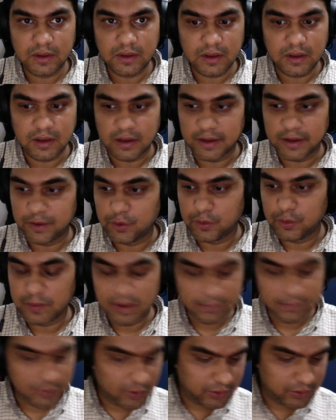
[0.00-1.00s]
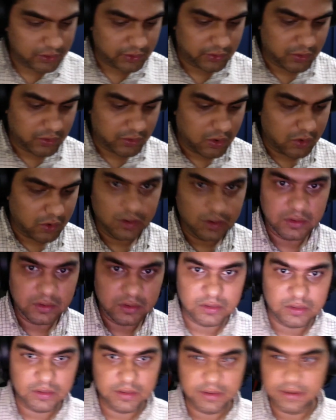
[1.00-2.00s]
I hope I'm not wrong.
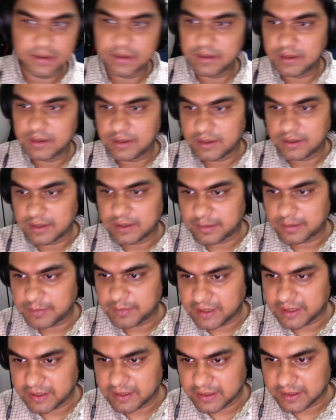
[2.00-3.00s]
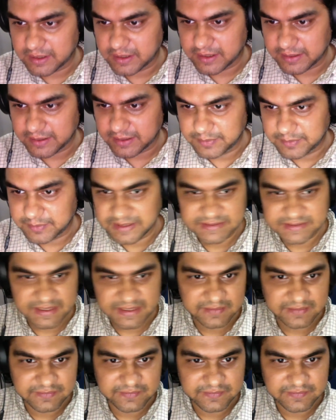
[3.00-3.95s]
Let me correct myself.